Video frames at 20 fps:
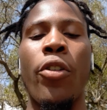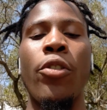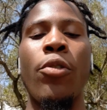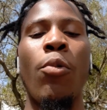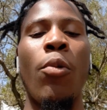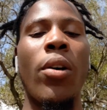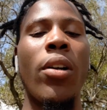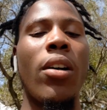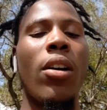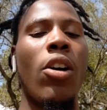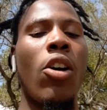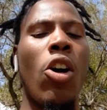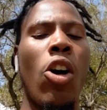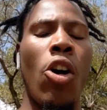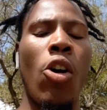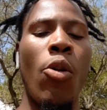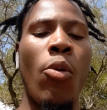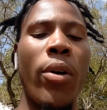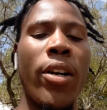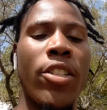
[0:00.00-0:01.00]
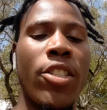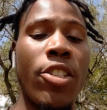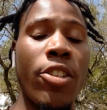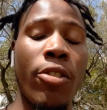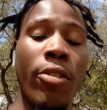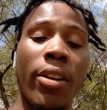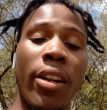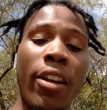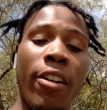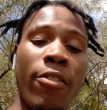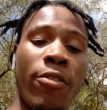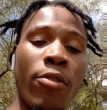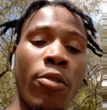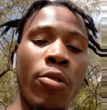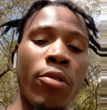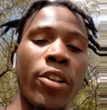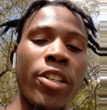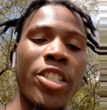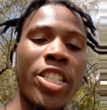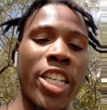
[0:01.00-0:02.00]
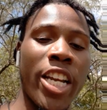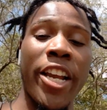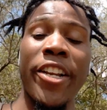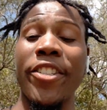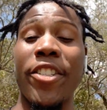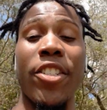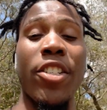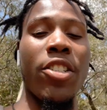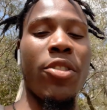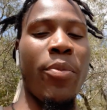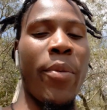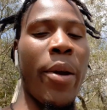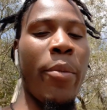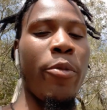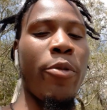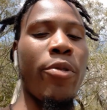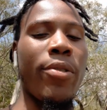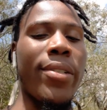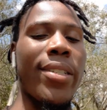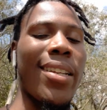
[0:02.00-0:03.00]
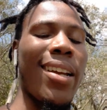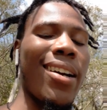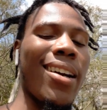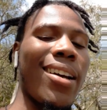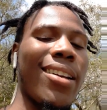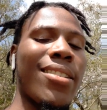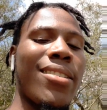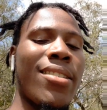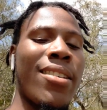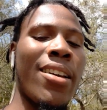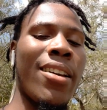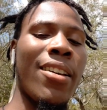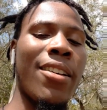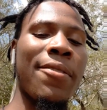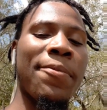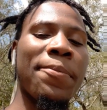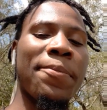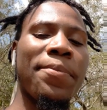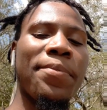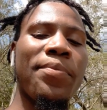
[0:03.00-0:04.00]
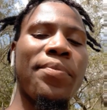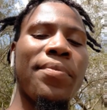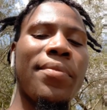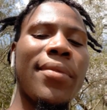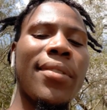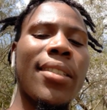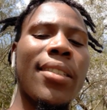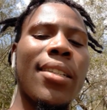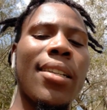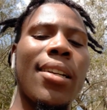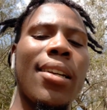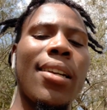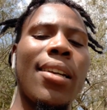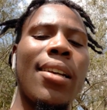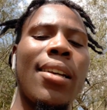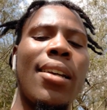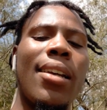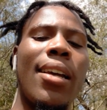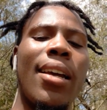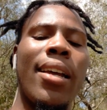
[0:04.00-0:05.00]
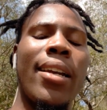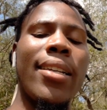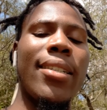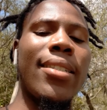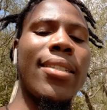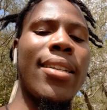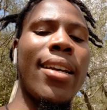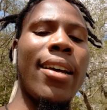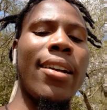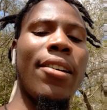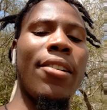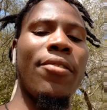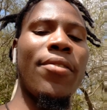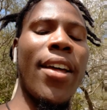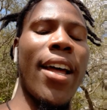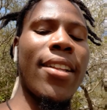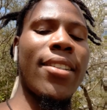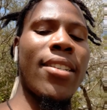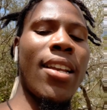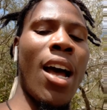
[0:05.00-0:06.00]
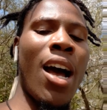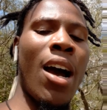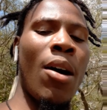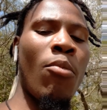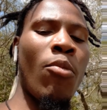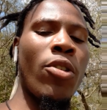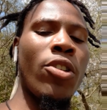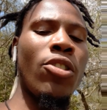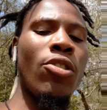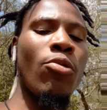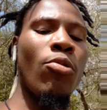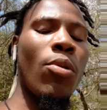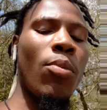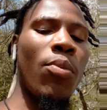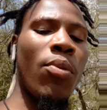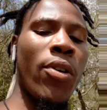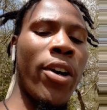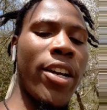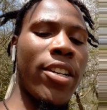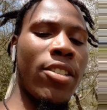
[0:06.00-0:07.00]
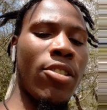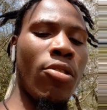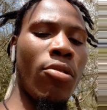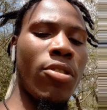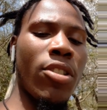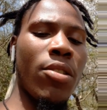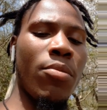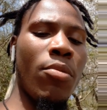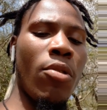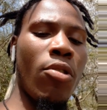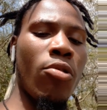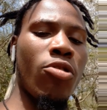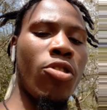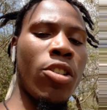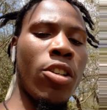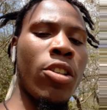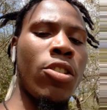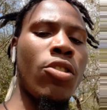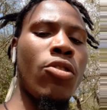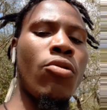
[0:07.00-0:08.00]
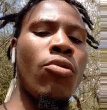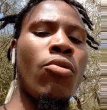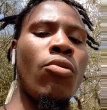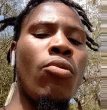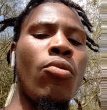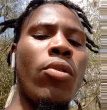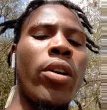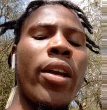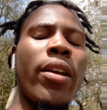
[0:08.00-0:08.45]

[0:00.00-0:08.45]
you want to go into your level and change these memories, like I said, and instead of that time when you repress those emotions, you